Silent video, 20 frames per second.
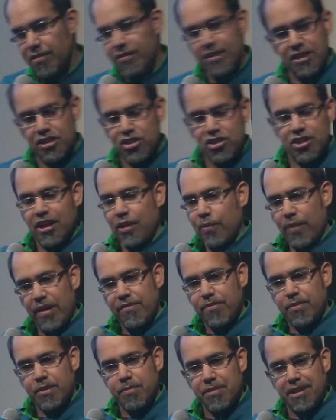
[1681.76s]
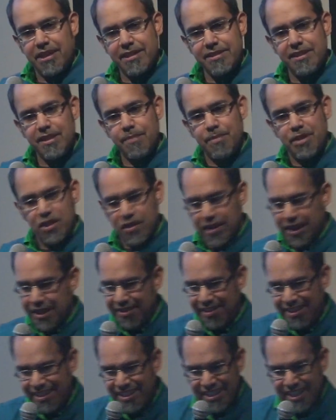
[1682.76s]
don't need to shy away from complexity, but you gotta,
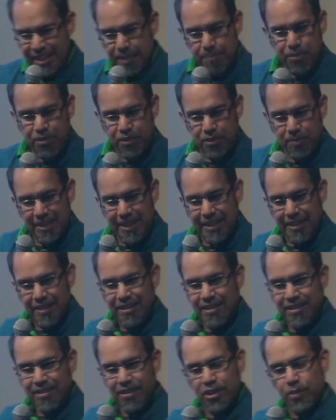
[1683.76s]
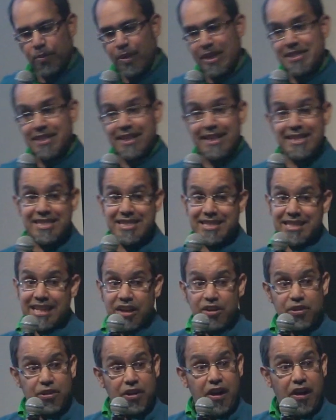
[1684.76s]
you gotta pull them in. Otherwise, they get
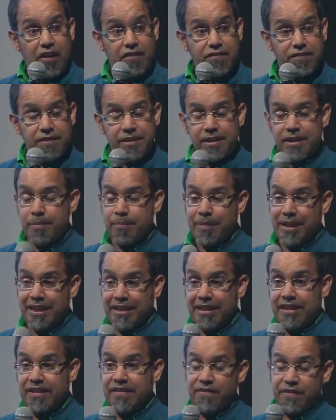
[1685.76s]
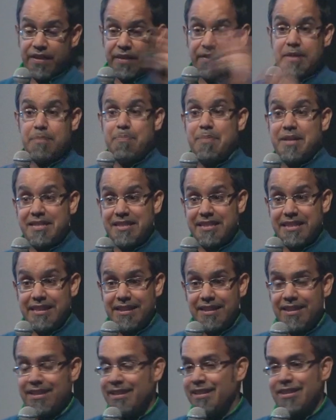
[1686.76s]
scared off by like a very
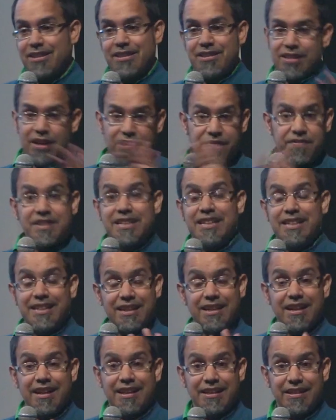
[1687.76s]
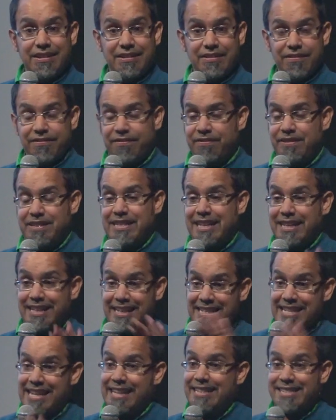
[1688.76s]
busy, Tuftian kind of
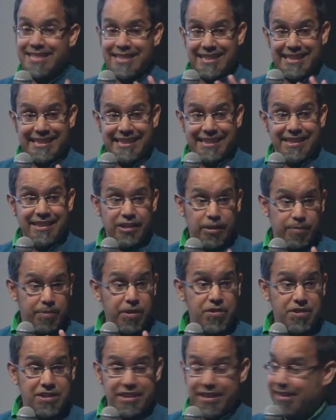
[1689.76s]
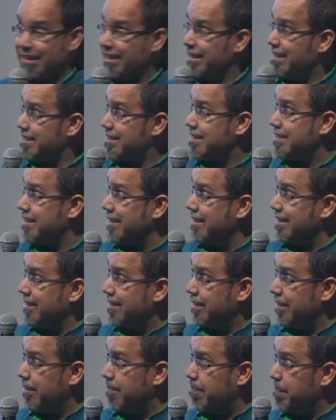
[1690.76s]
data density approach to things.
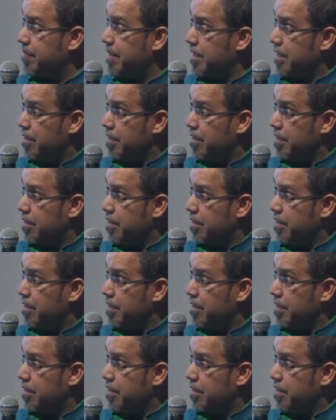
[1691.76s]
Um,